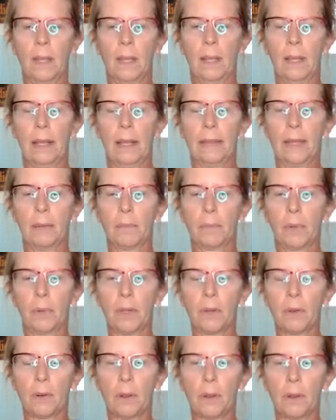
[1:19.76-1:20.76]
And then
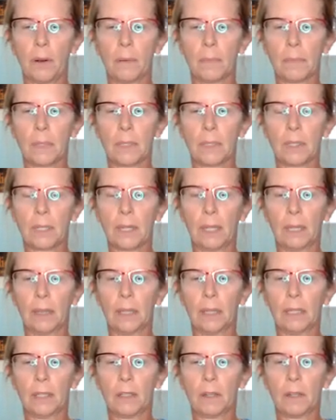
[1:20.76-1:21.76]
bring your arms just a
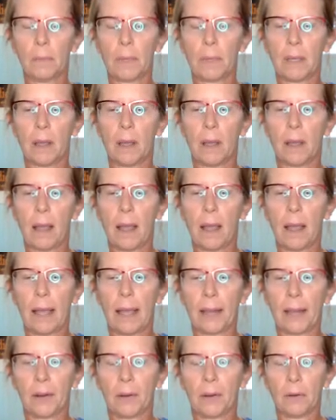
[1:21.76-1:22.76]
little bit
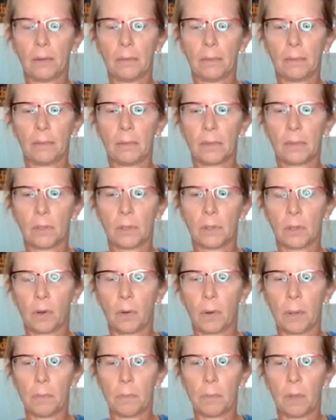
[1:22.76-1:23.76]
higher so they're
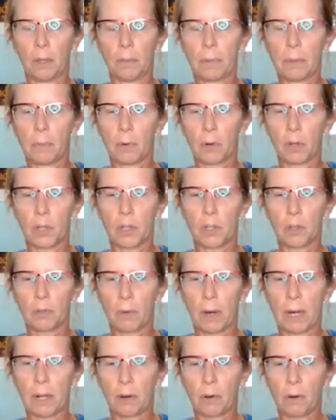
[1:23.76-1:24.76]
going a little bit more
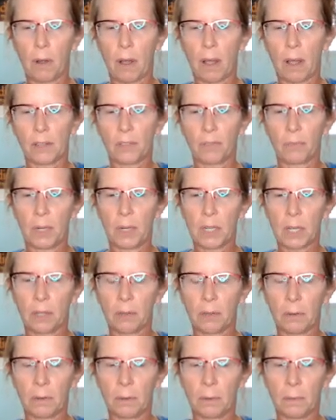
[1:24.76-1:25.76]
straight across from each
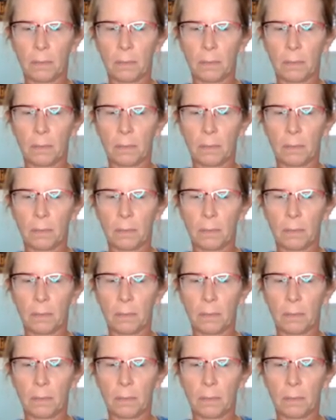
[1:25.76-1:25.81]
other.